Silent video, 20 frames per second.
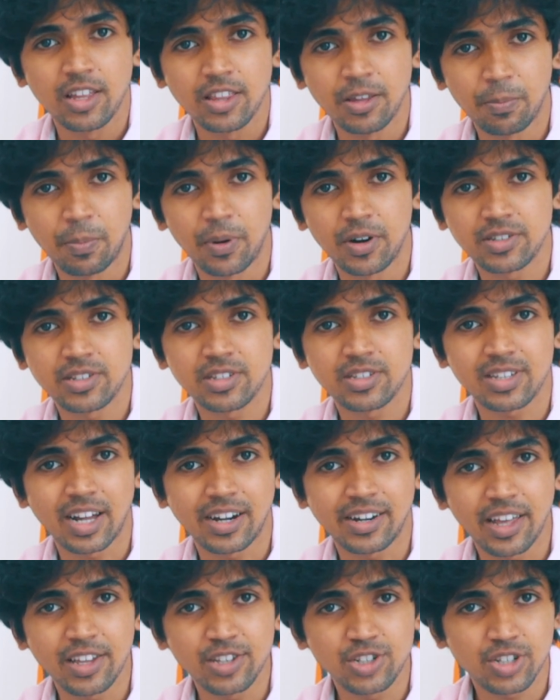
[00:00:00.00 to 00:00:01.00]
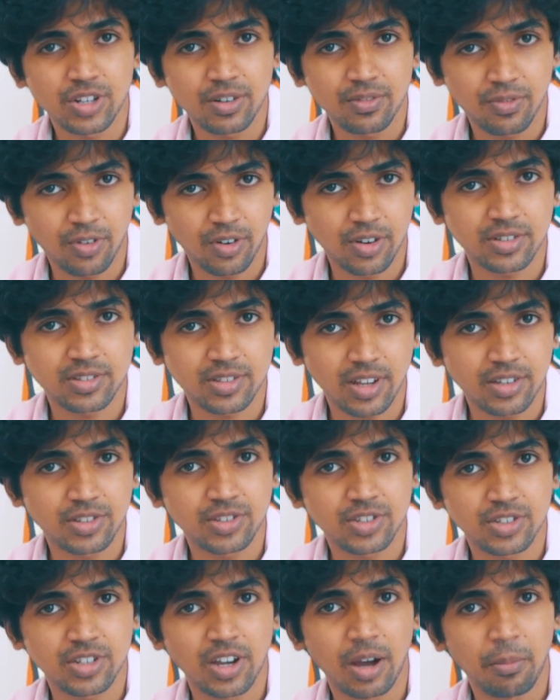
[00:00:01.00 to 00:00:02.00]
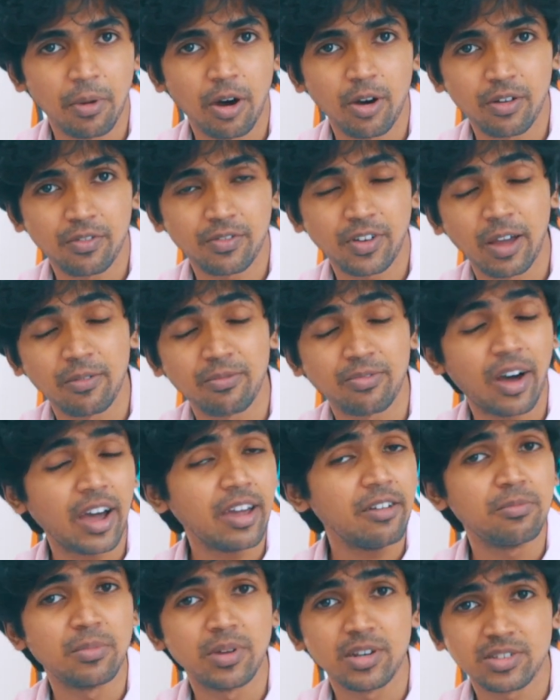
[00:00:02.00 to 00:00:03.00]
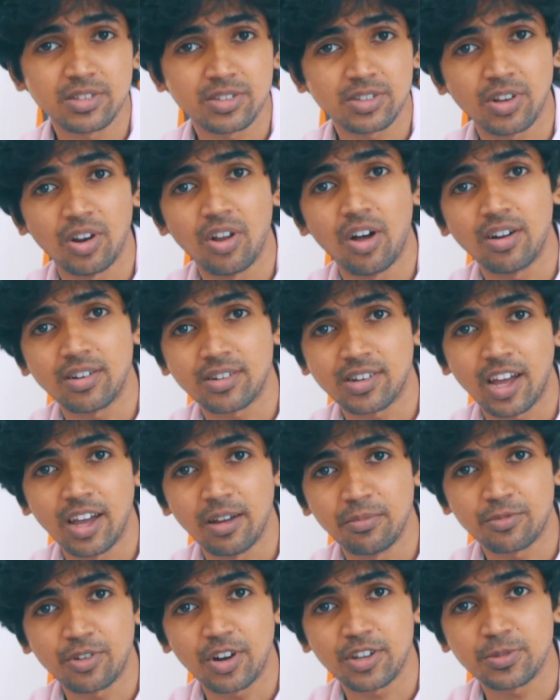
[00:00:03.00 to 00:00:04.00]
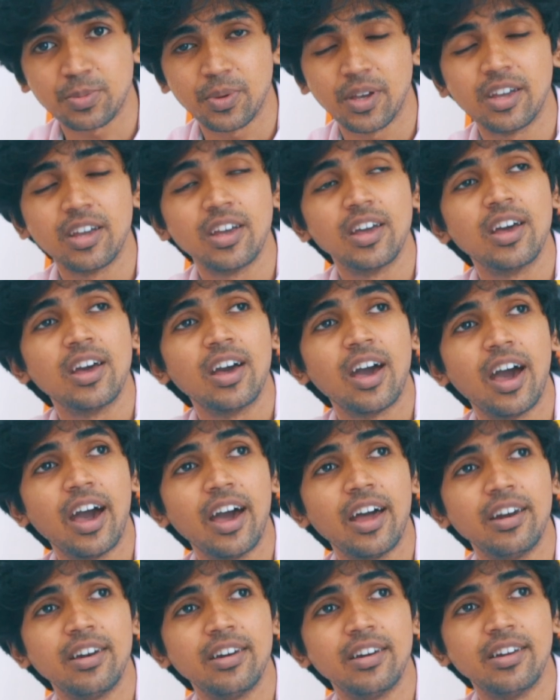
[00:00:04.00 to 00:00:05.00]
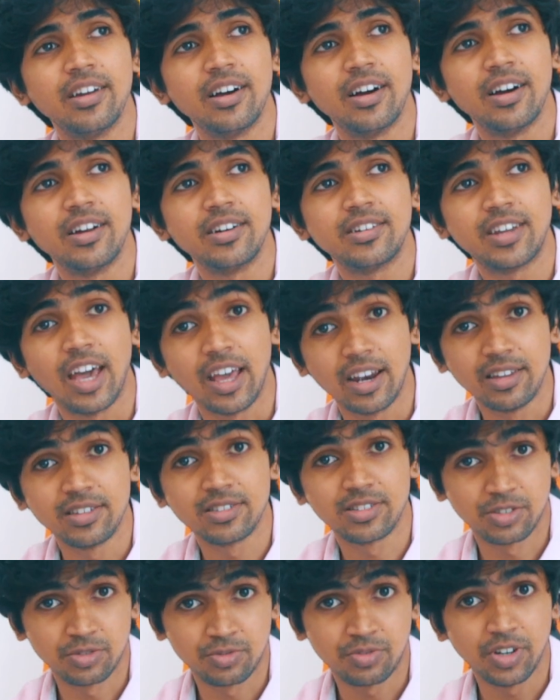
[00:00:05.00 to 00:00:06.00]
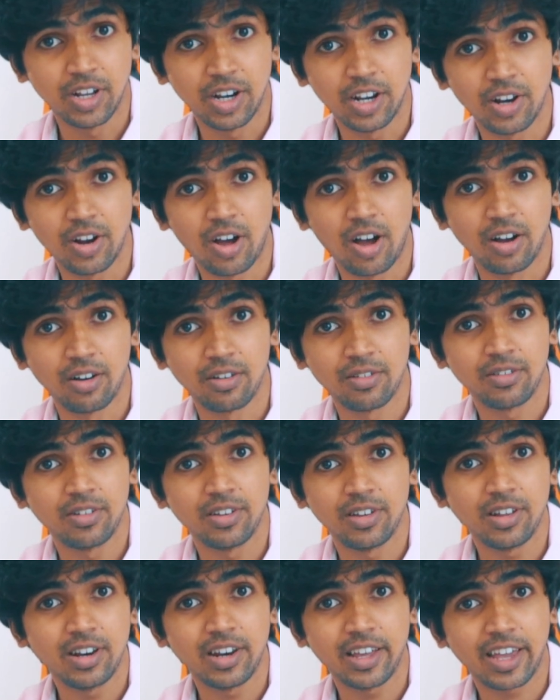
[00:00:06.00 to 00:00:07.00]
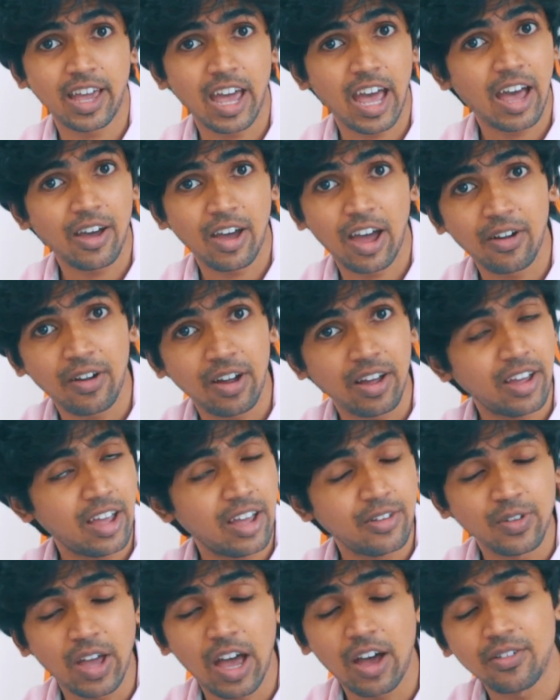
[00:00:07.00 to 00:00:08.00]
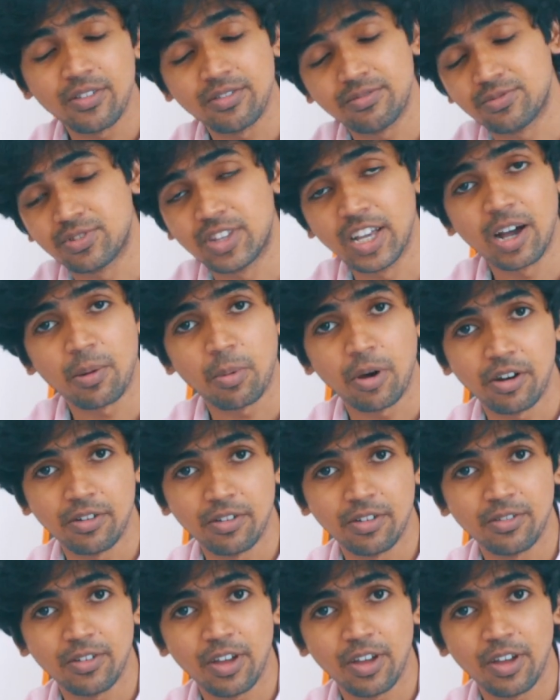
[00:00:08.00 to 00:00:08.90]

the person's attention for such amount of time. 5 minutes is a long time, trust me. And 10 is really long. Like, think about it.